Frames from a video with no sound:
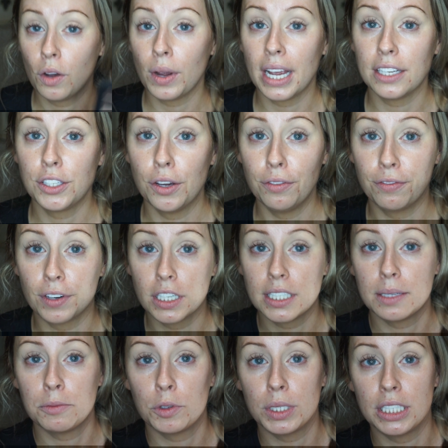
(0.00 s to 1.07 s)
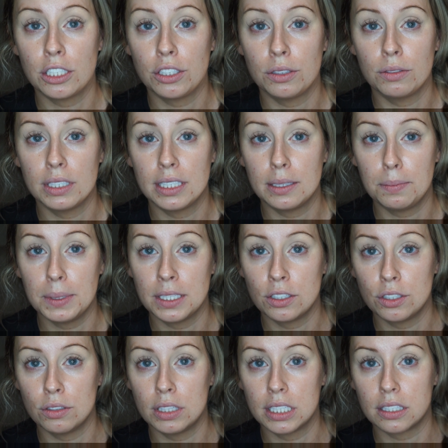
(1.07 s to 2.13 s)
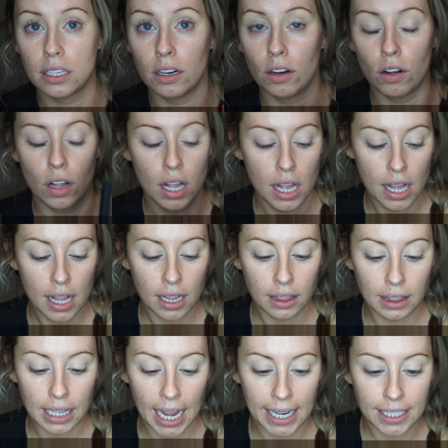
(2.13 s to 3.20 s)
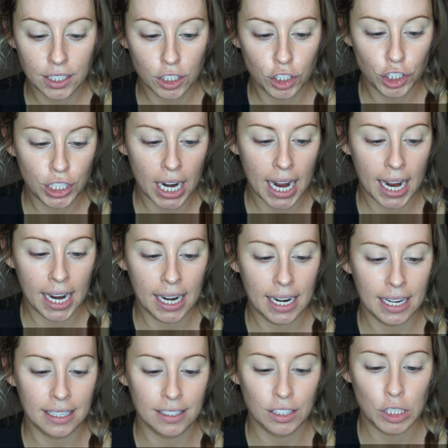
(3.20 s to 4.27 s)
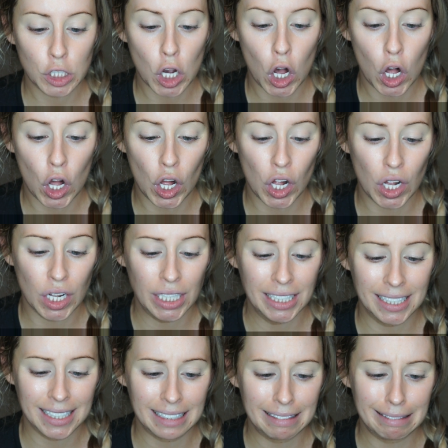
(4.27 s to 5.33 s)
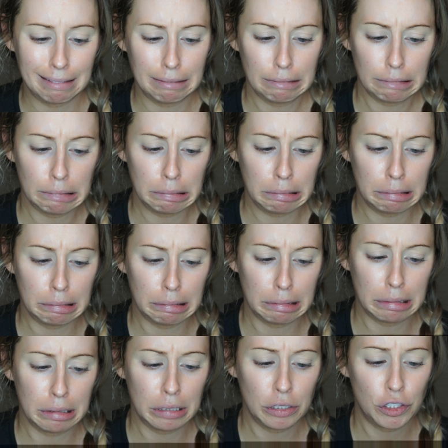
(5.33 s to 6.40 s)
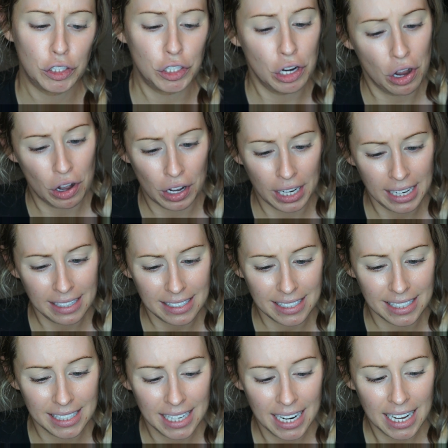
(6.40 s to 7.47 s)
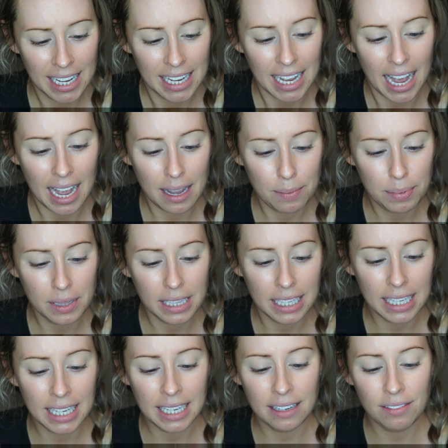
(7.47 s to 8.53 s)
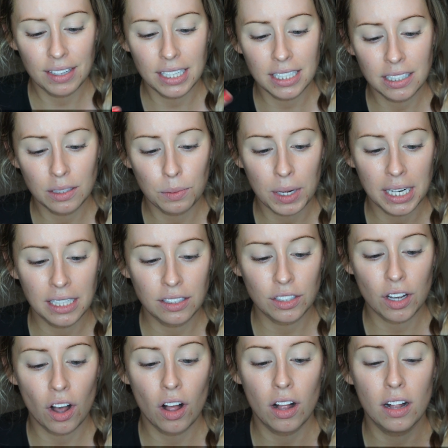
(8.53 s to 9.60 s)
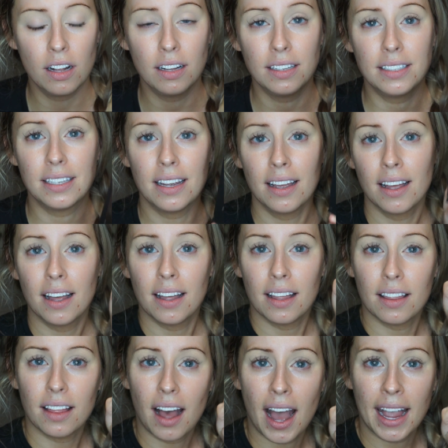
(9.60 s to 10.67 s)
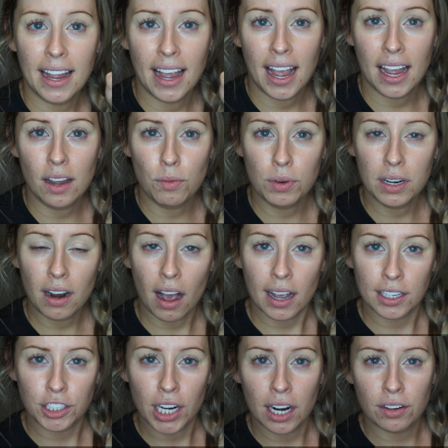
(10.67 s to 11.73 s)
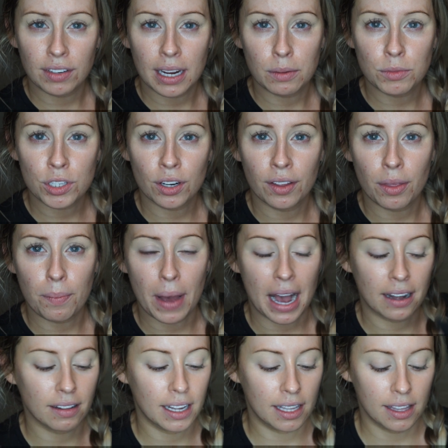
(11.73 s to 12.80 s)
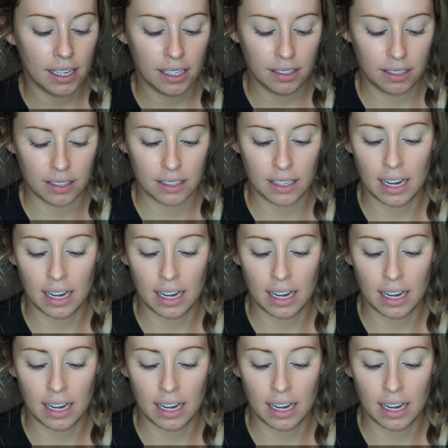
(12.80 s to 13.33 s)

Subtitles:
Okay, so first I'm going to dip into this little light shade. It is called Taunt, I believe is what it's called. I hate when eyeshadow names are on the back like this.